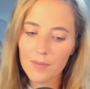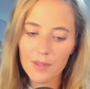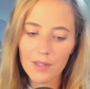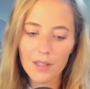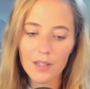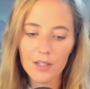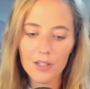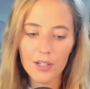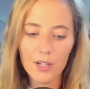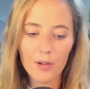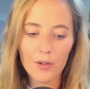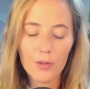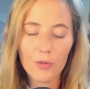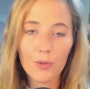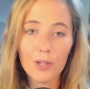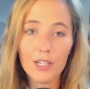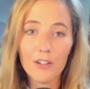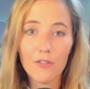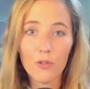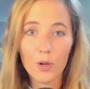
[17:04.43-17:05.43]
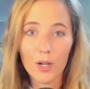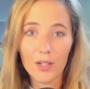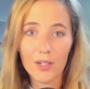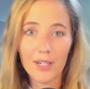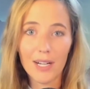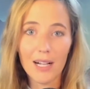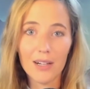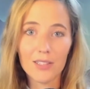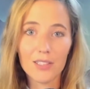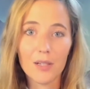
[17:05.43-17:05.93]
$300 to
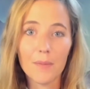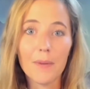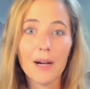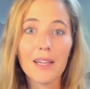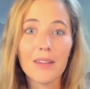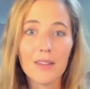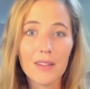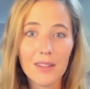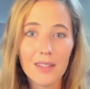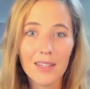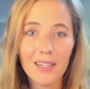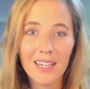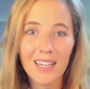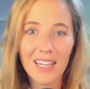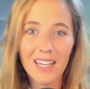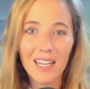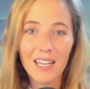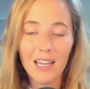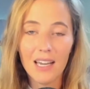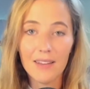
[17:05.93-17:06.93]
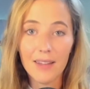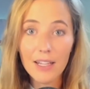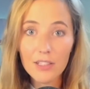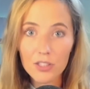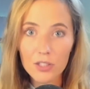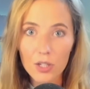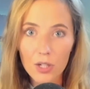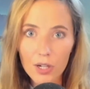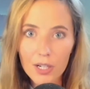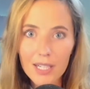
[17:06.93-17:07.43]
$400 a month. And
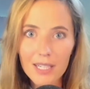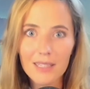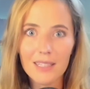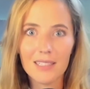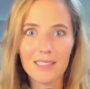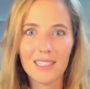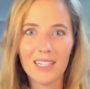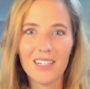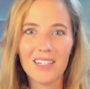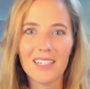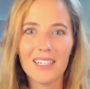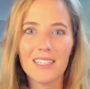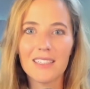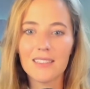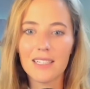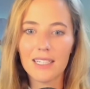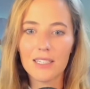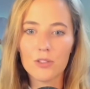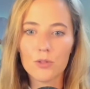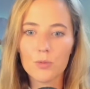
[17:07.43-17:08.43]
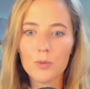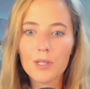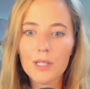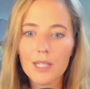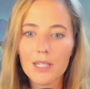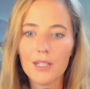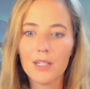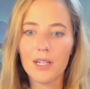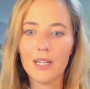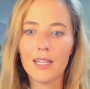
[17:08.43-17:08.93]
that's good in this area. He's like, it's
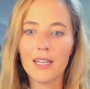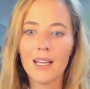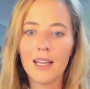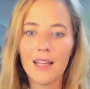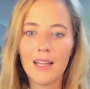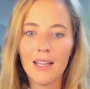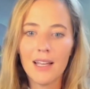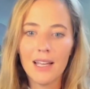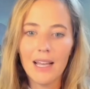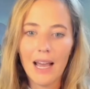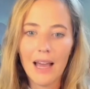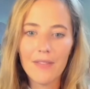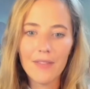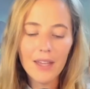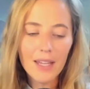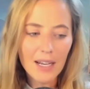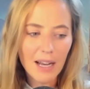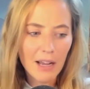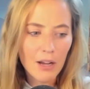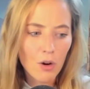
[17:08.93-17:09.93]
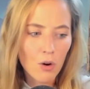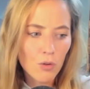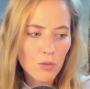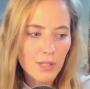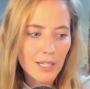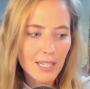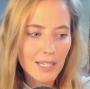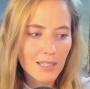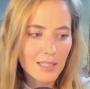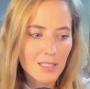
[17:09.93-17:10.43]
really good. And then I
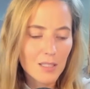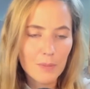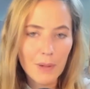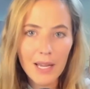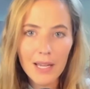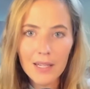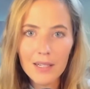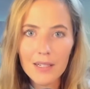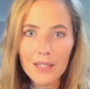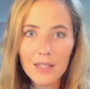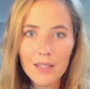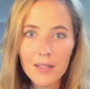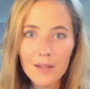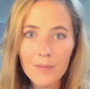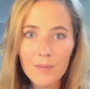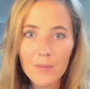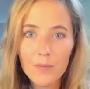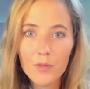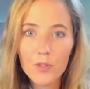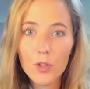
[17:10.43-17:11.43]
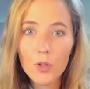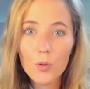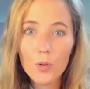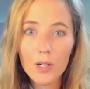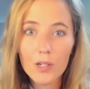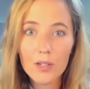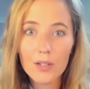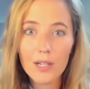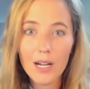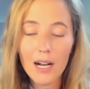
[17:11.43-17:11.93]
only spend
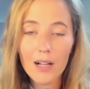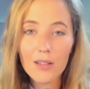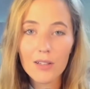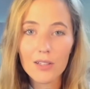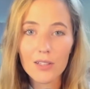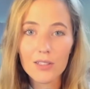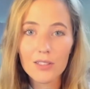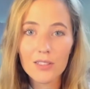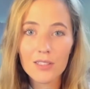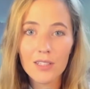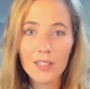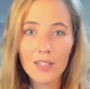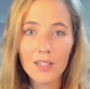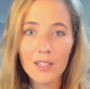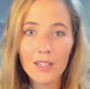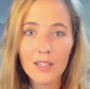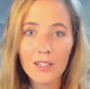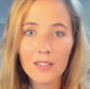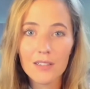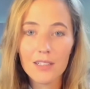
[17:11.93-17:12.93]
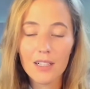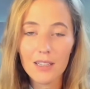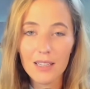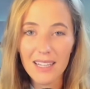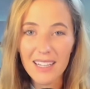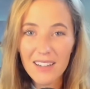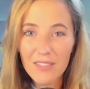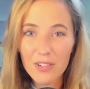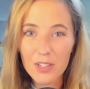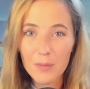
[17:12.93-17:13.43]
$200 to
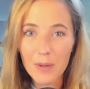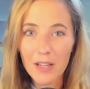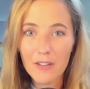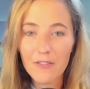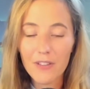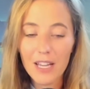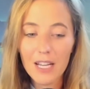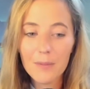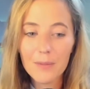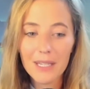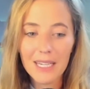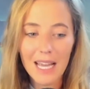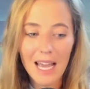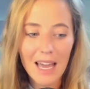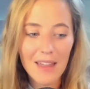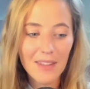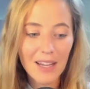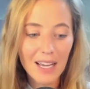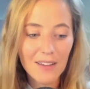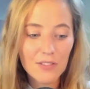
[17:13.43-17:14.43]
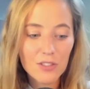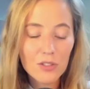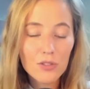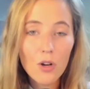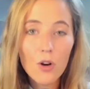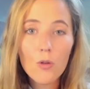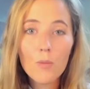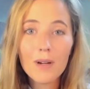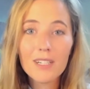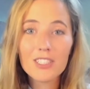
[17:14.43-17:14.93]
live with my family, and I have
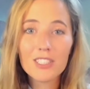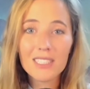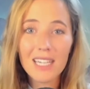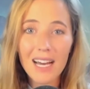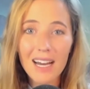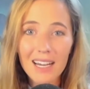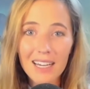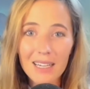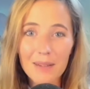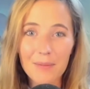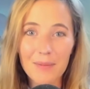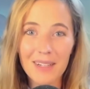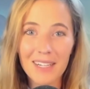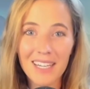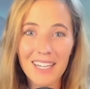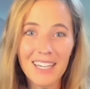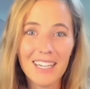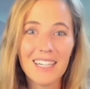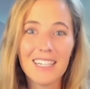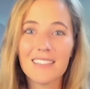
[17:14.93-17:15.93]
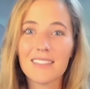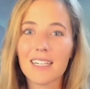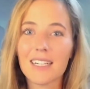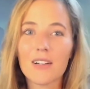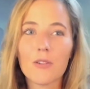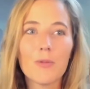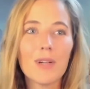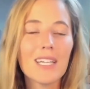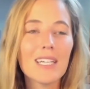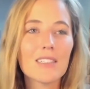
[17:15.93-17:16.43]
so much time. He's like,
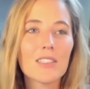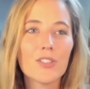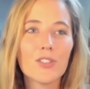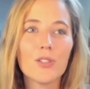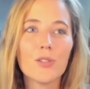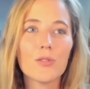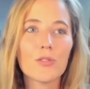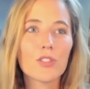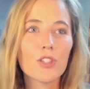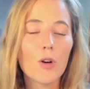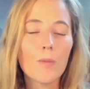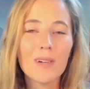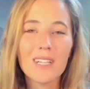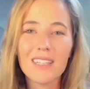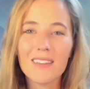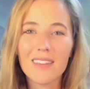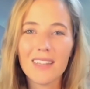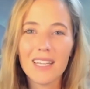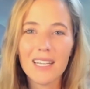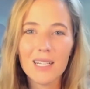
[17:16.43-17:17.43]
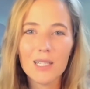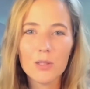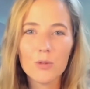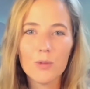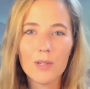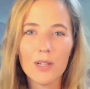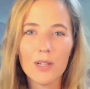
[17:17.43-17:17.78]
we get to do so many things. We